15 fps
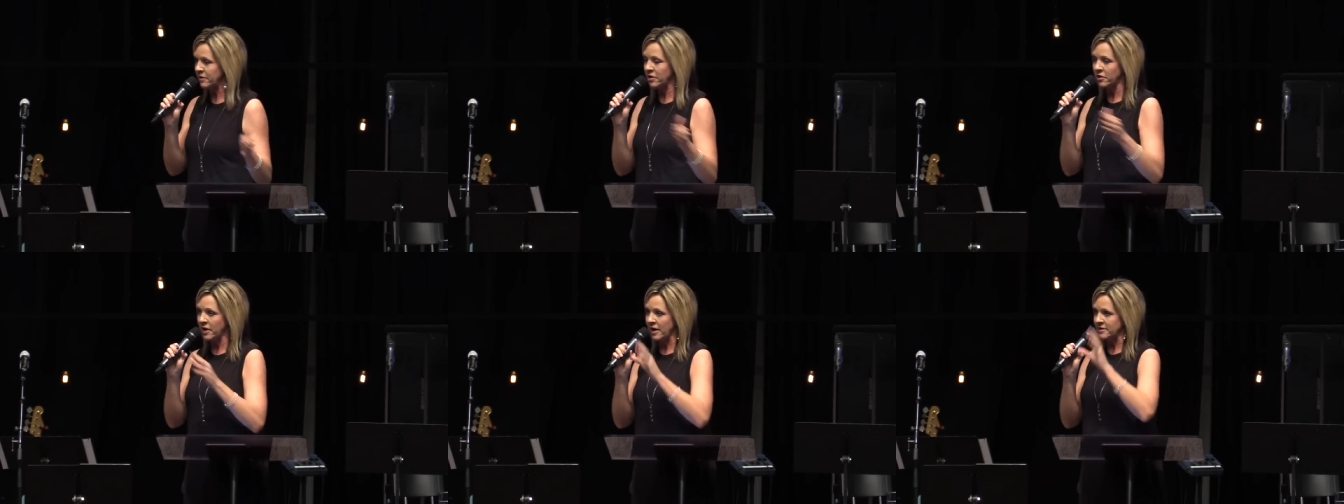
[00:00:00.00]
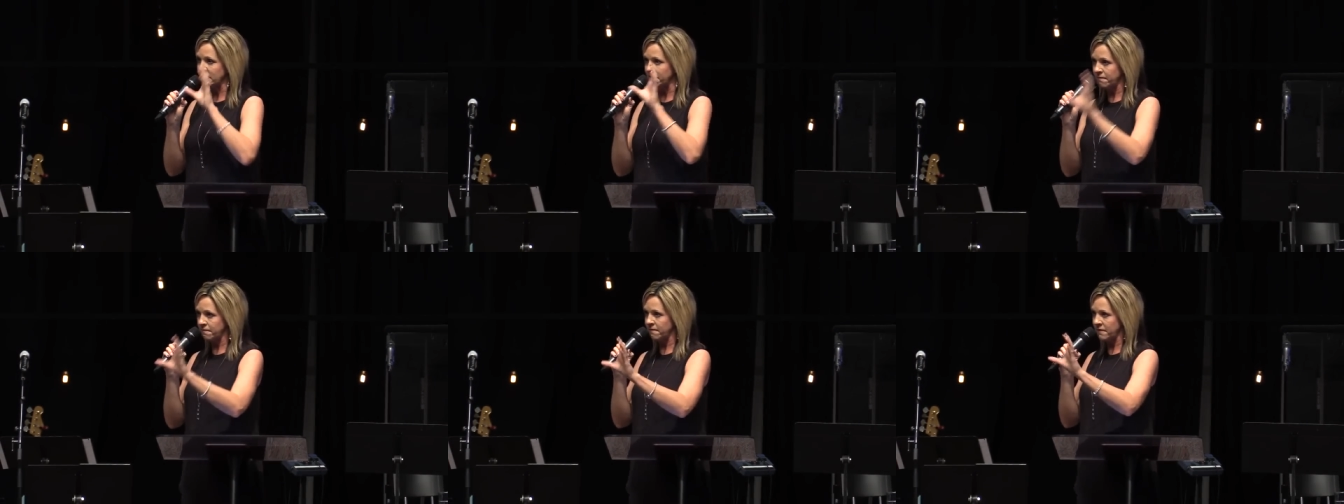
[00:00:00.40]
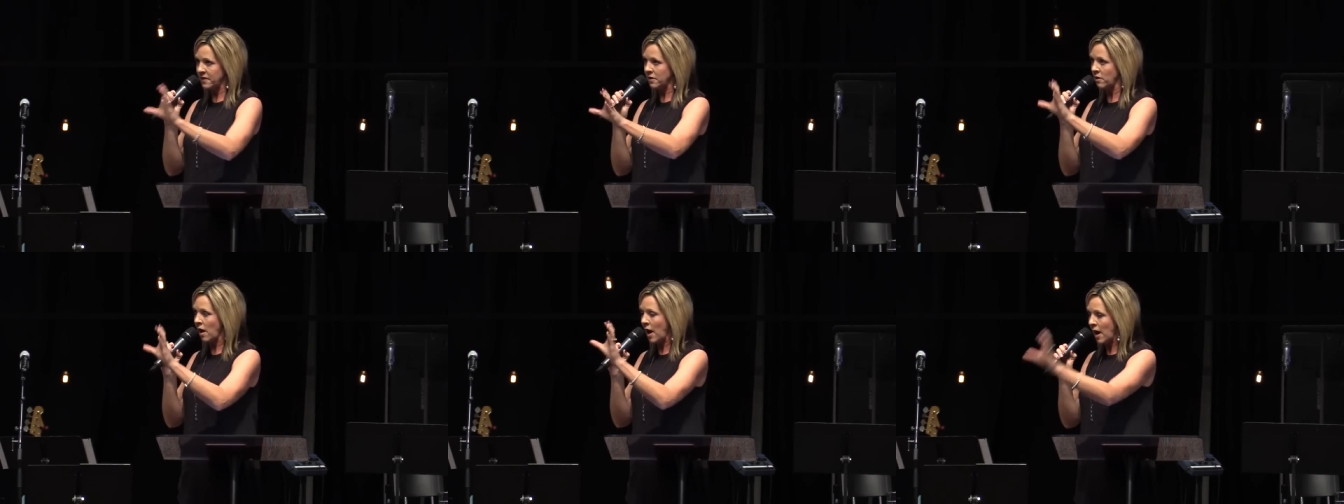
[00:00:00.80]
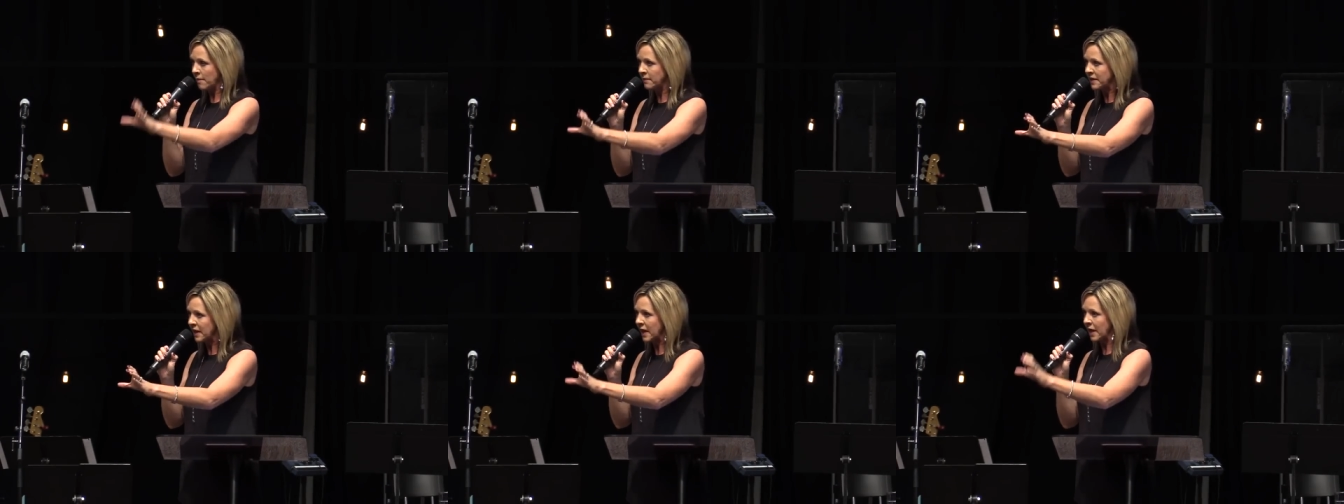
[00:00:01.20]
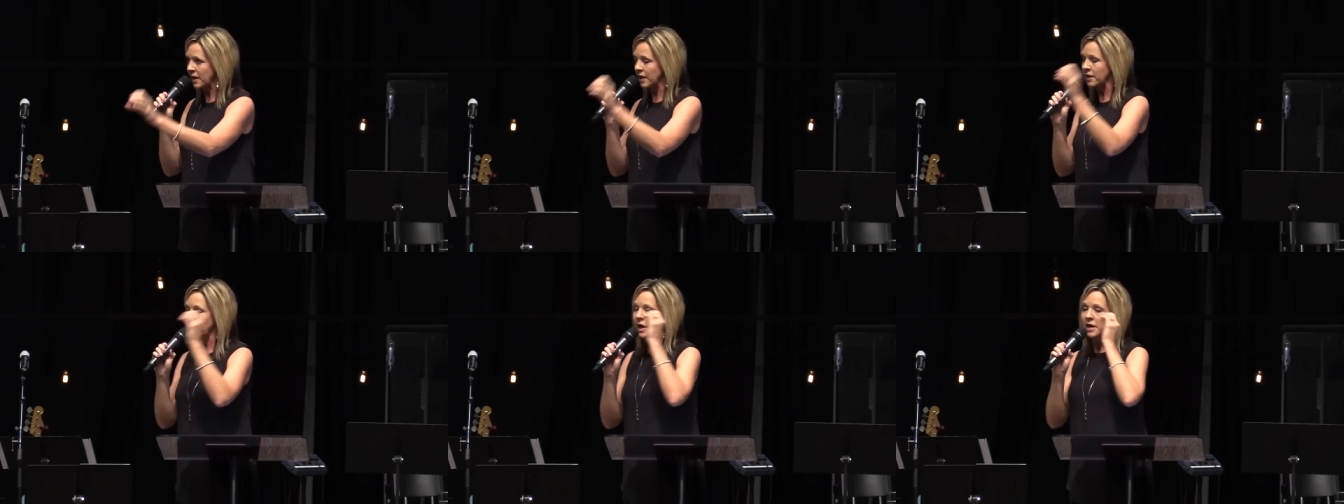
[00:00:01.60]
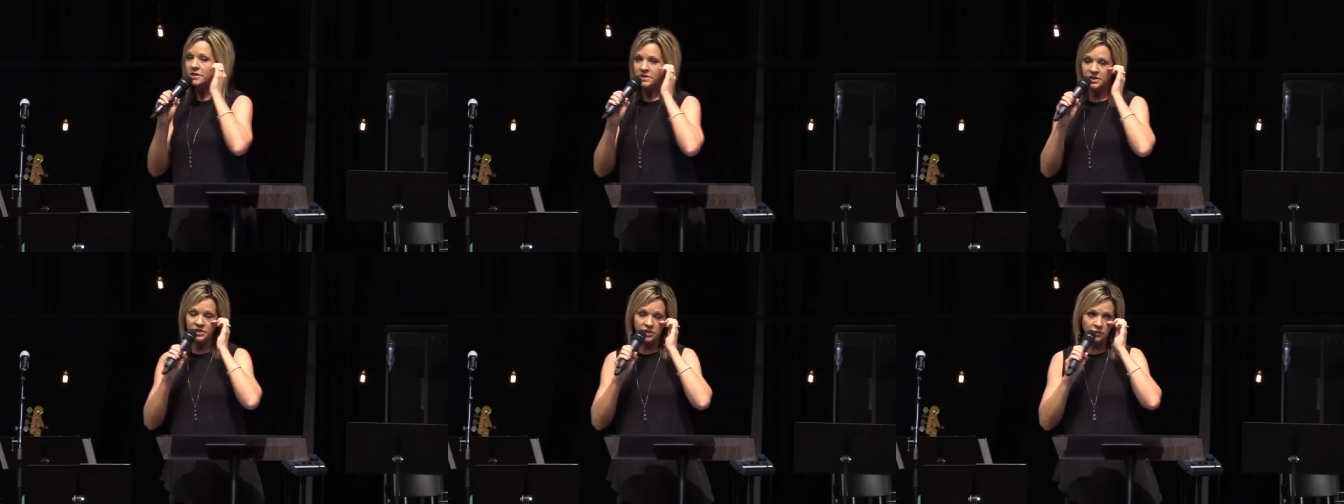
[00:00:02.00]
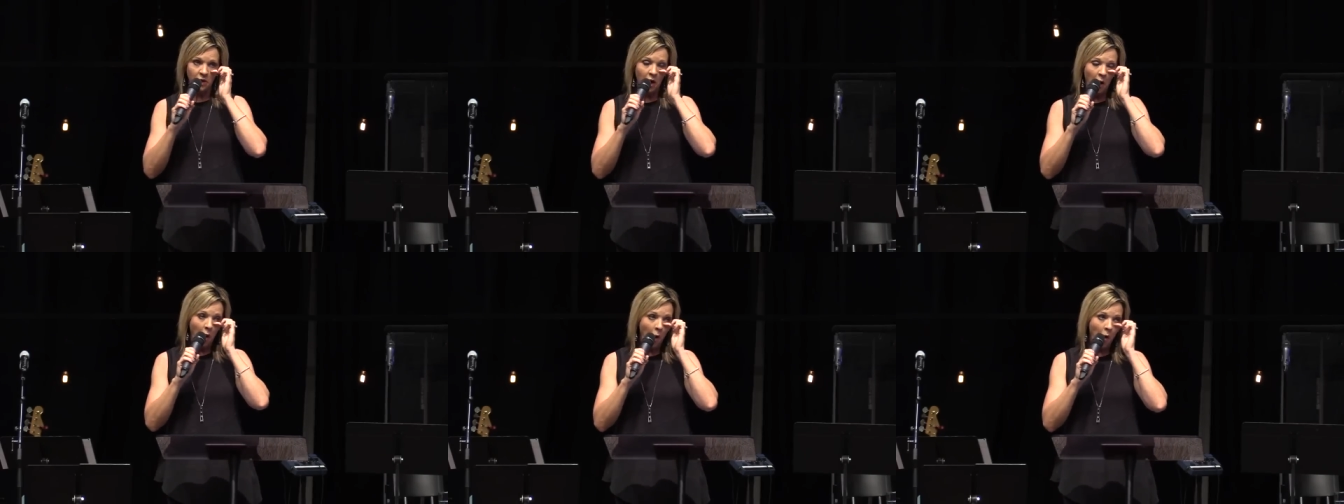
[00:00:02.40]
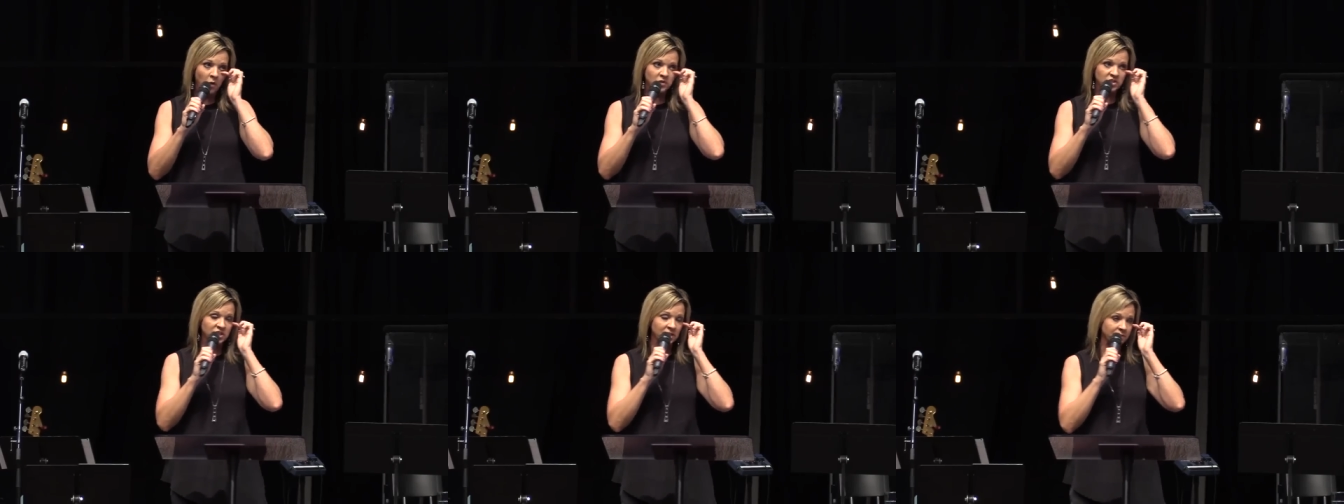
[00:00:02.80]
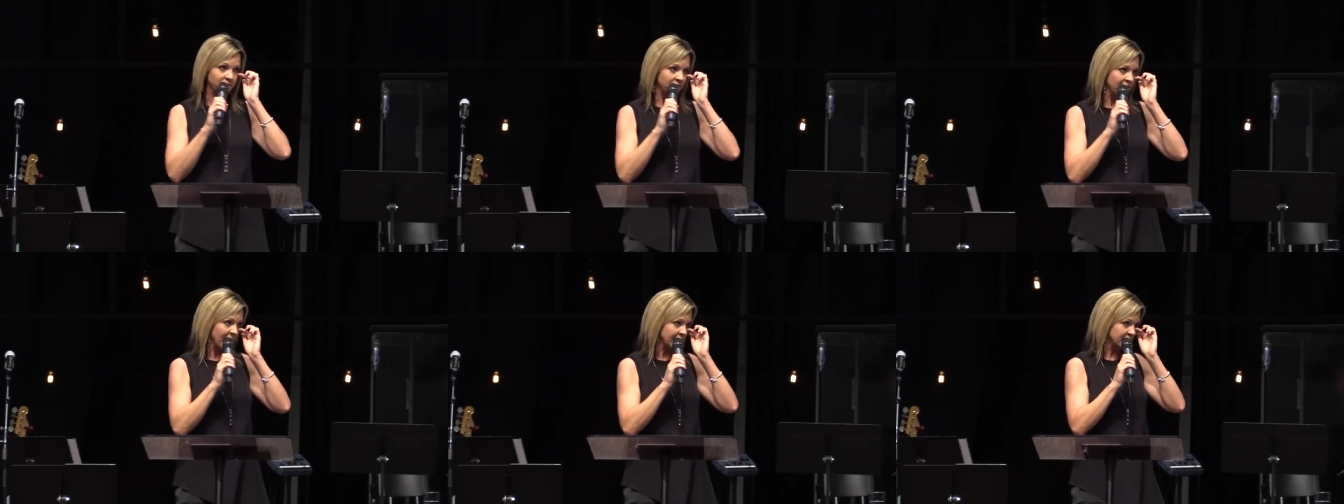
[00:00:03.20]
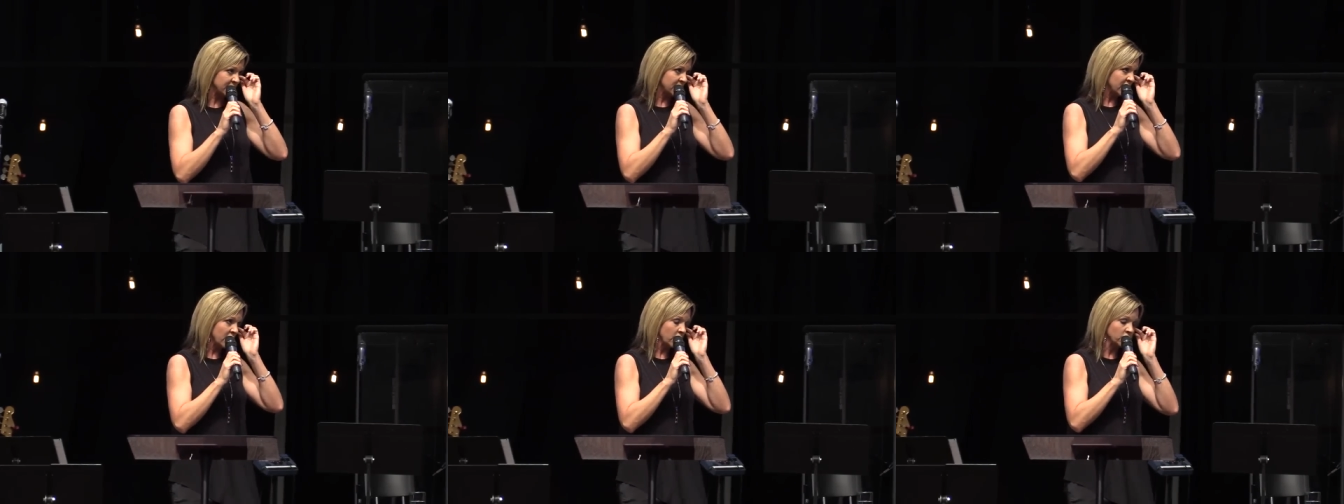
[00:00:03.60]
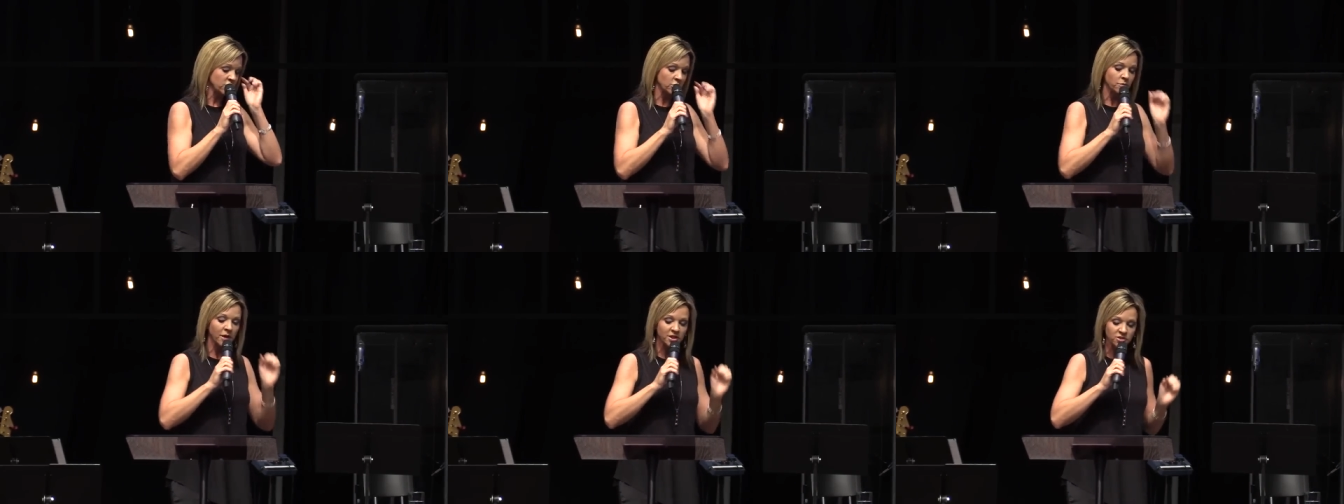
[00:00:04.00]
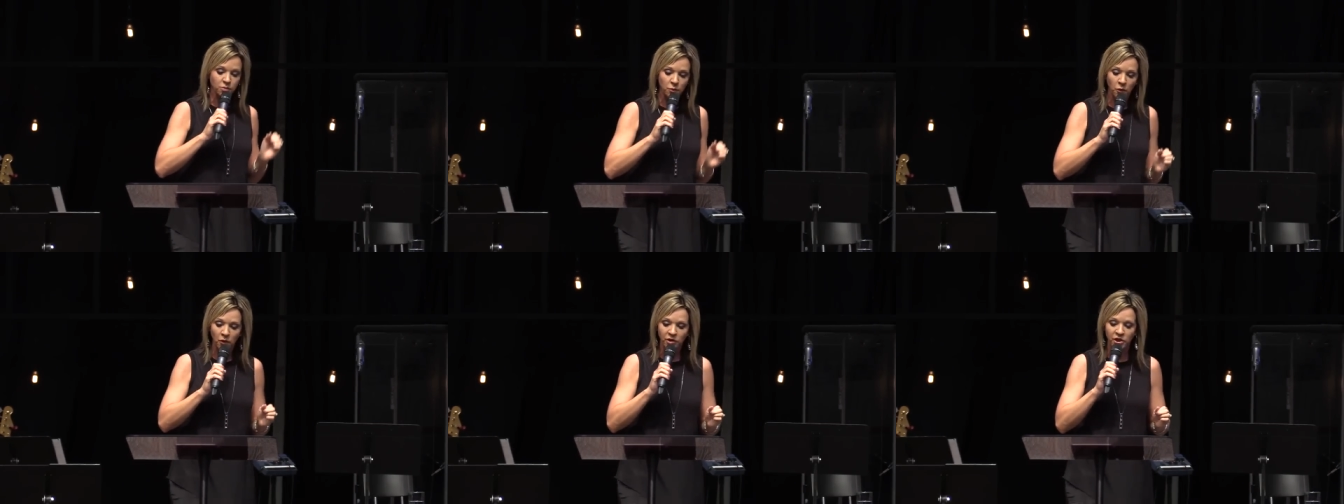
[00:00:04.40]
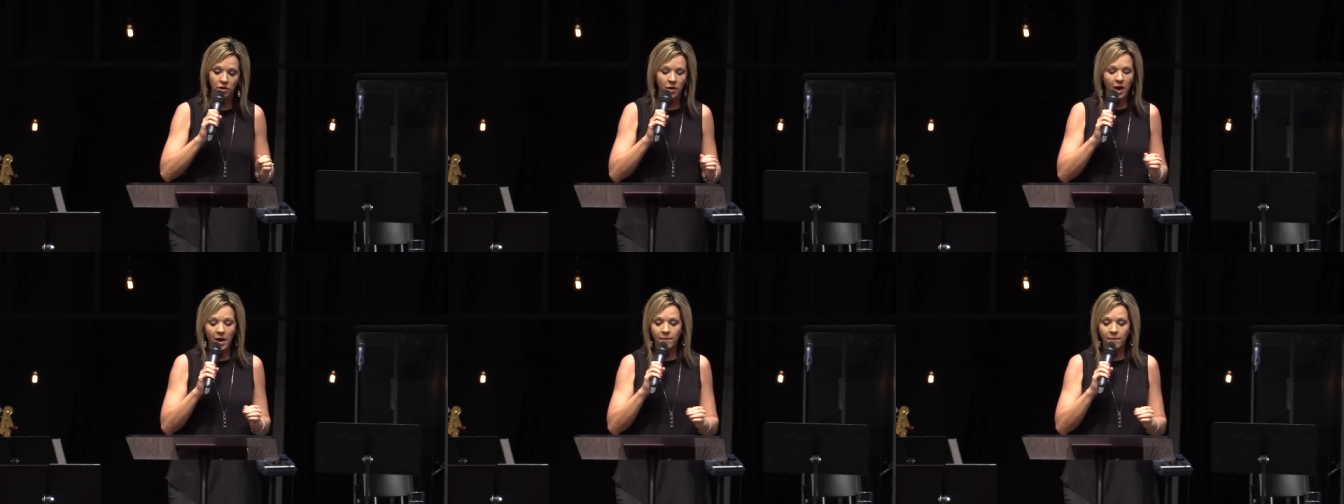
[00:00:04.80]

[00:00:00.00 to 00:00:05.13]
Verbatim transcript: You don't have to feel obligated to do a whole shift if that's, you know, too much for you.